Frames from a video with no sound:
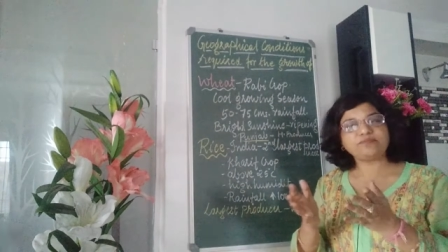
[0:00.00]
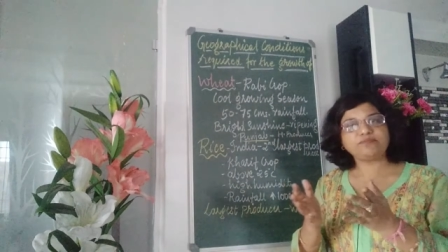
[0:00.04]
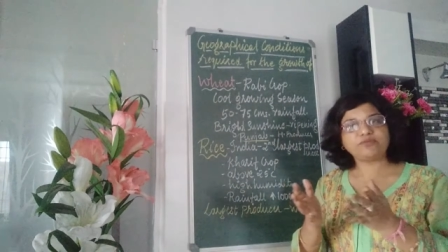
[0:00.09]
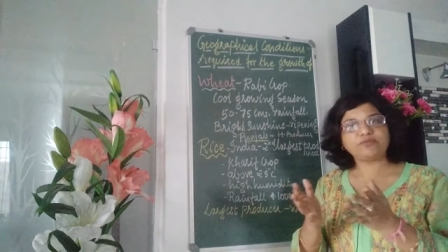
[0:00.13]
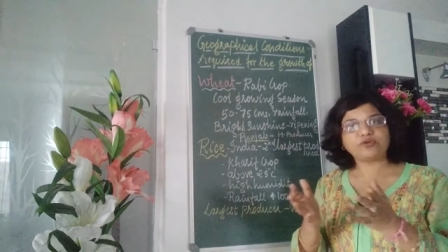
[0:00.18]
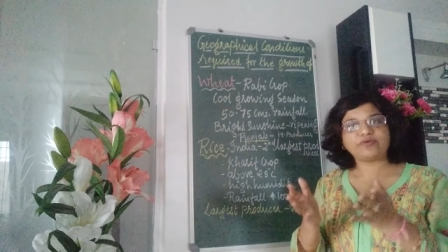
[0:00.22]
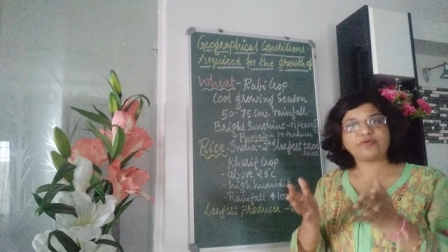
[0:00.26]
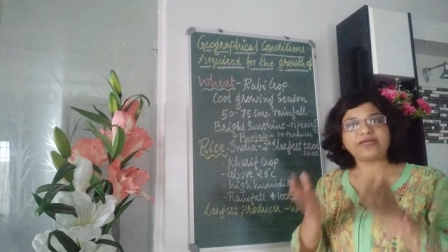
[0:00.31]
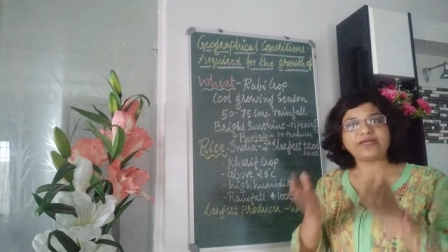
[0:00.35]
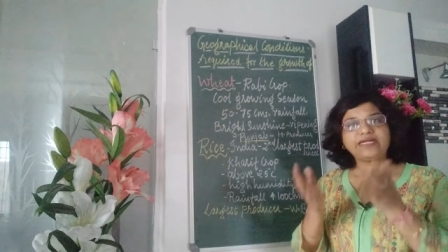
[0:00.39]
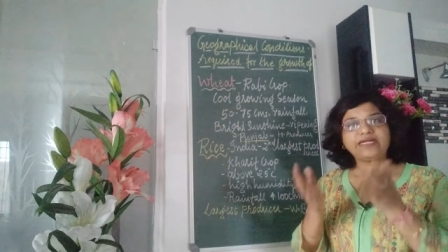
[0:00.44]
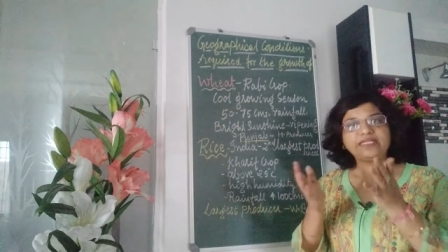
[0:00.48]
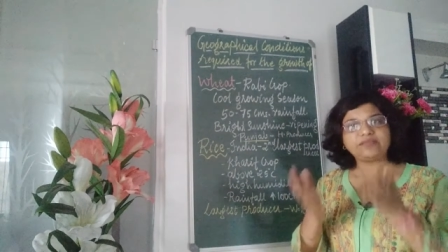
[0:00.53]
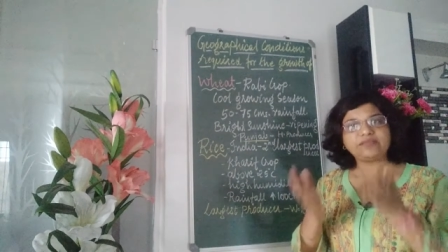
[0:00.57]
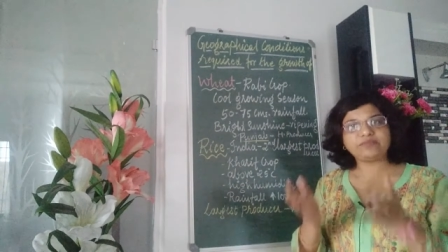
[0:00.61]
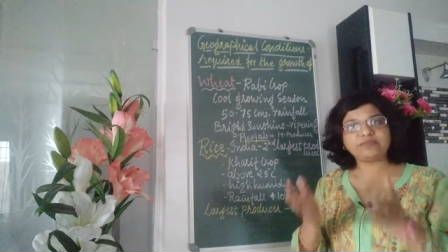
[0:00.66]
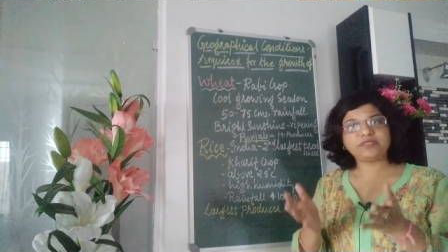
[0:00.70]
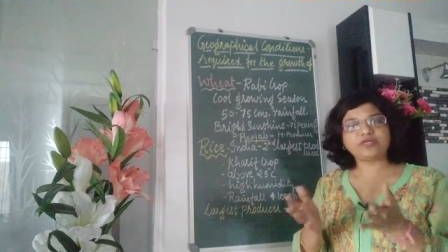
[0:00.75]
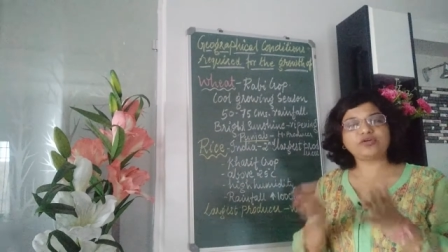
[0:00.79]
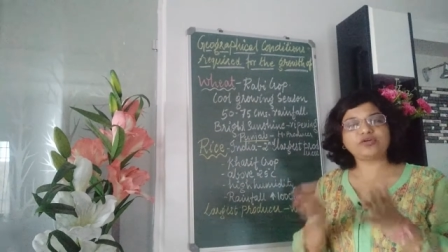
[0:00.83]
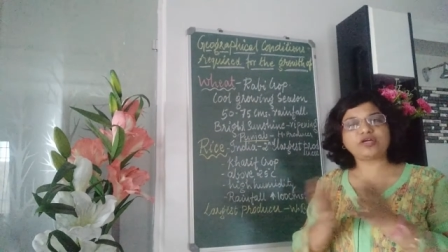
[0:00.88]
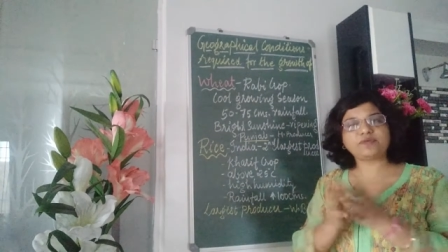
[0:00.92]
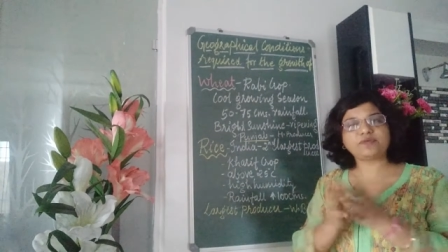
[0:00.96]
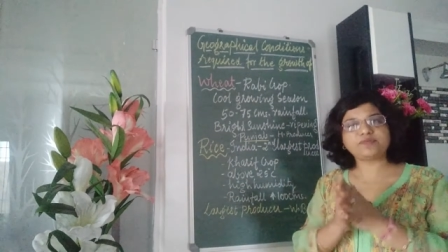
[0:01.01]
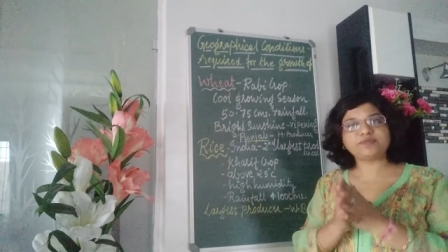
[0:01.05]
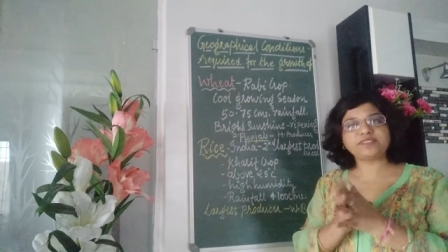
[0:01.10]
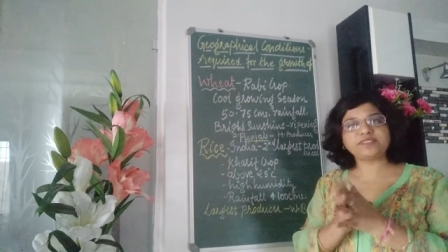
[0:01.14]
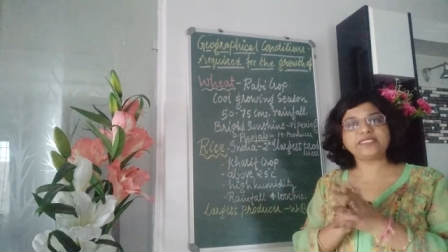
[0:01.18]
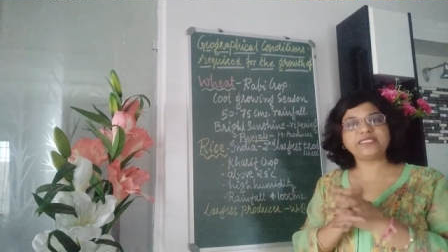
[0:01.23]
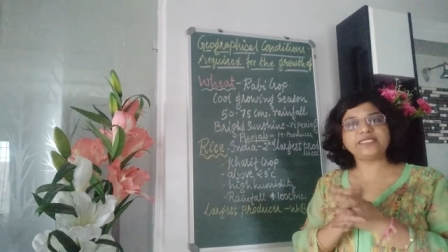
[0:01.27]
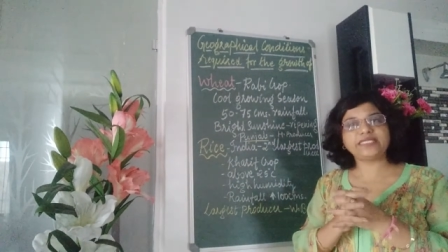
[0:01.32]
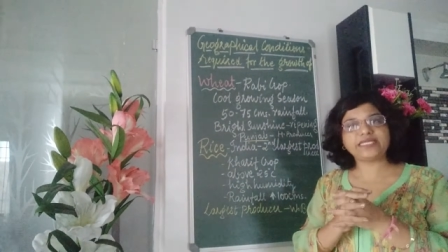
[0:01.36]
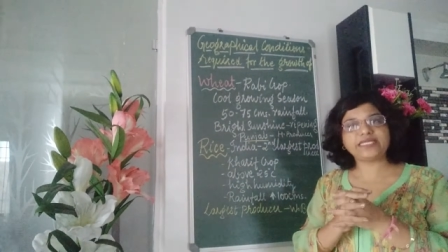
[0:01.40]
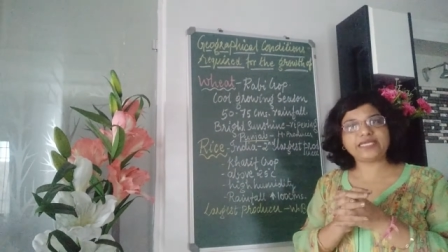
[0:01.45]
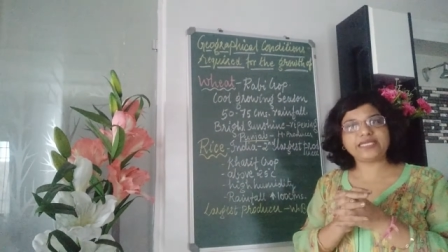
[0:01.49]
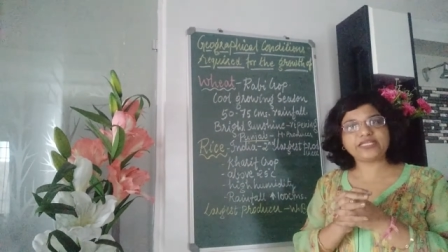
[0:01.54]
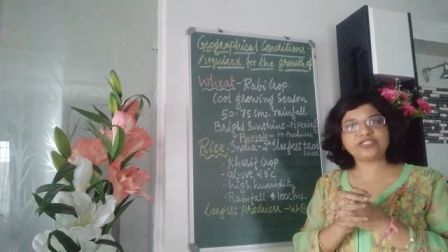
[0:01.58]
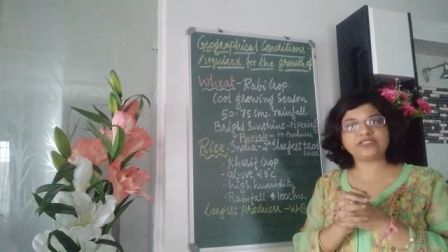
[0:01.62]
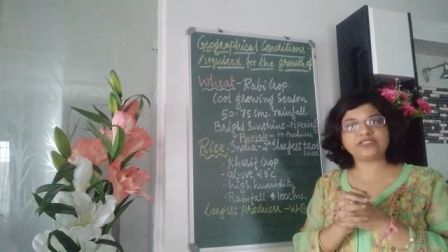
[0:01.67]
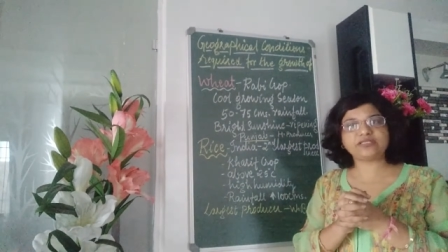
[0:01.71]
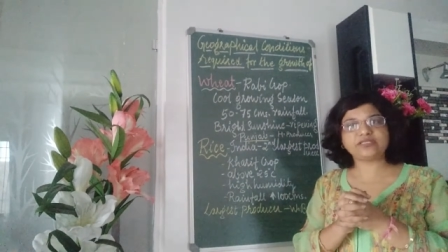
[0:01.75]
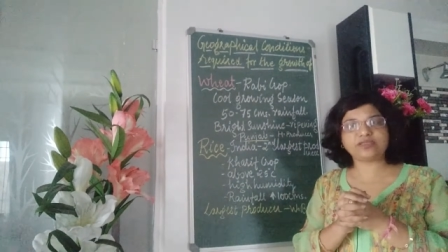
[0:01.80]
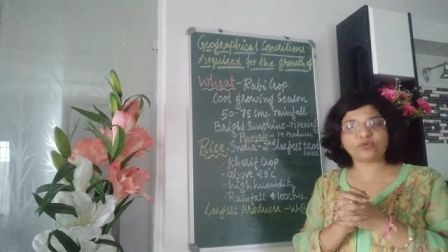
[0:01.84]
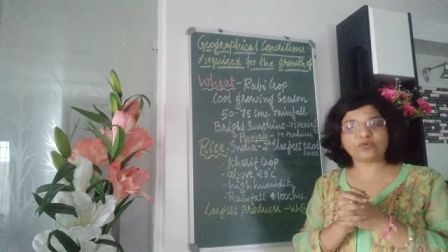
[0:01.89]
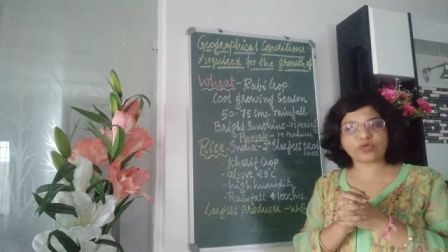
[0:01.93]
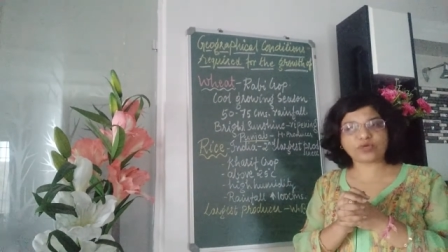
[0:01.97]
provide them the crops the
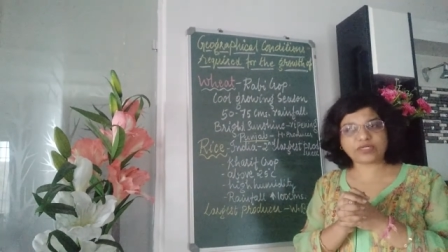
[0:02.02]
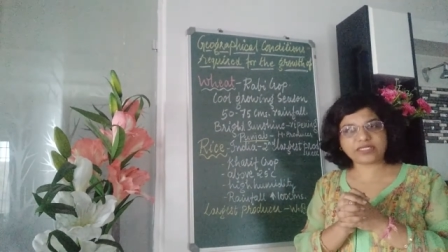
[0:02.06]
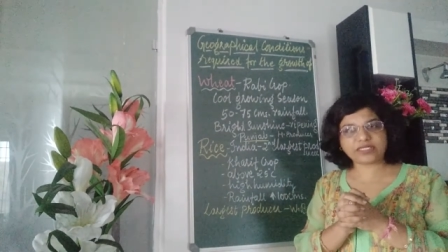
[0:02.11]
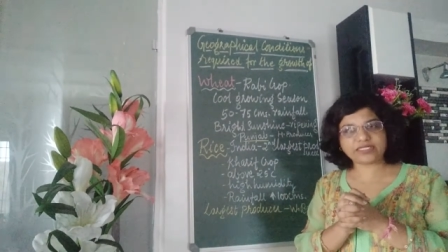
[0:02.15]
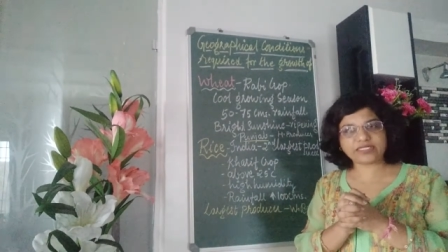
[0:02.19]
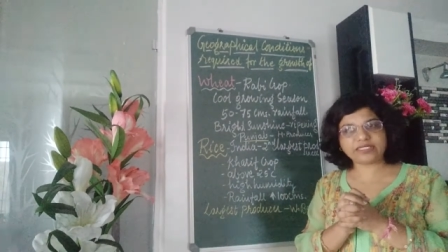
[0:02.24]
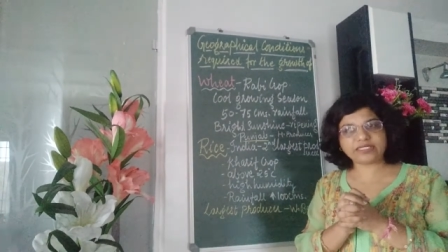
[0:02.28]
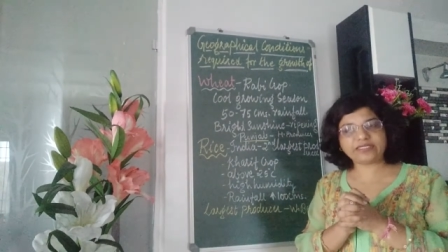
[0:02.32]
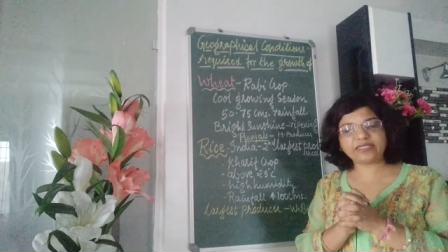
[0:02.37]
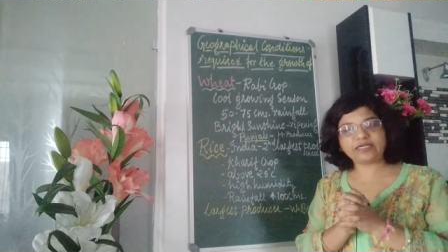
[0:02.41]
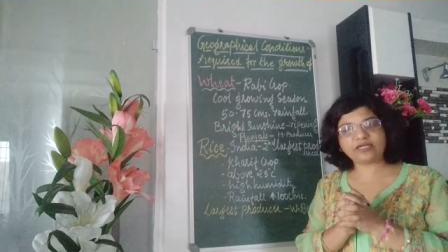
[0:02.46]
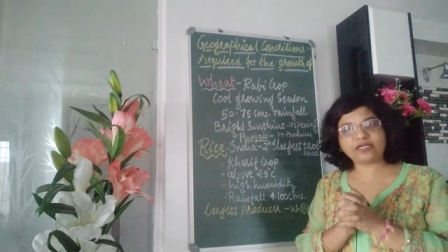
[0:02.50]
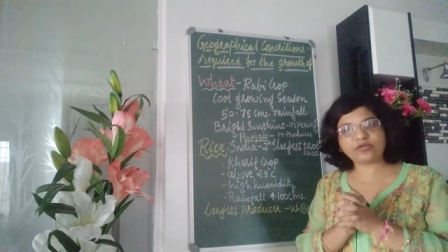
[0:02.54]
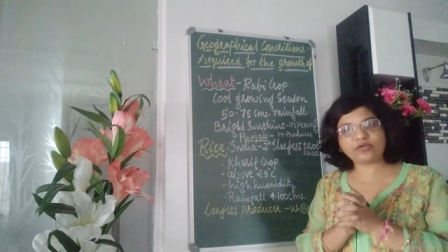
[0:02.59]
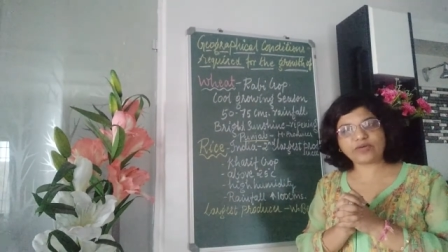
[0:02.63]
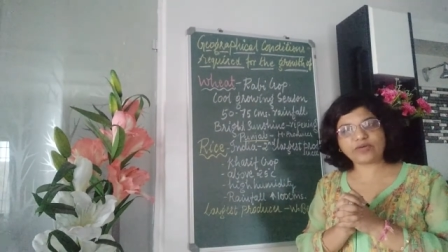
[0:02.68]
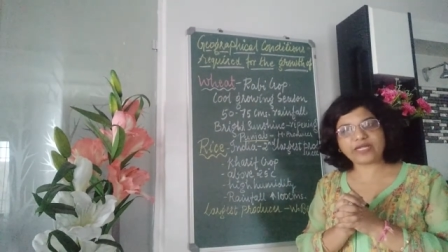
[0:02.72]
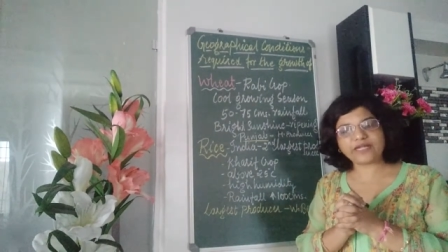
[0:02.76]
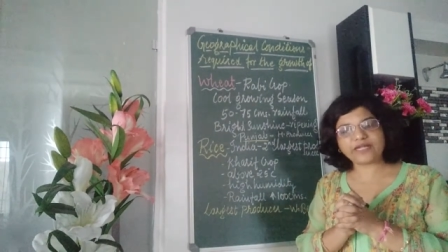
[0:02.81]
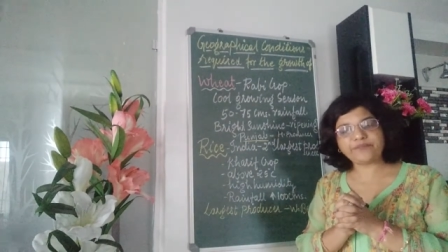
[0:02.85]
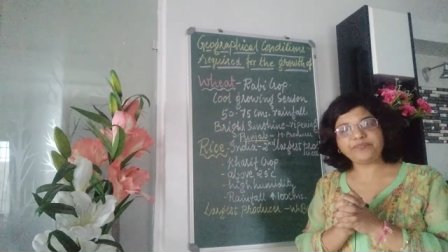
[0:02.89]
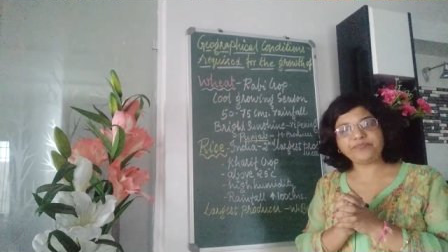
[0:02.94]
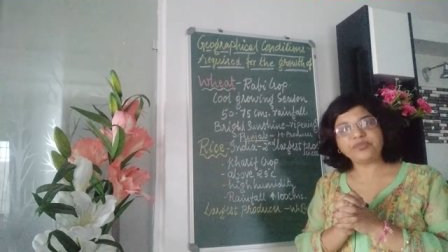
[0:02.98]
irrigation, the water that they require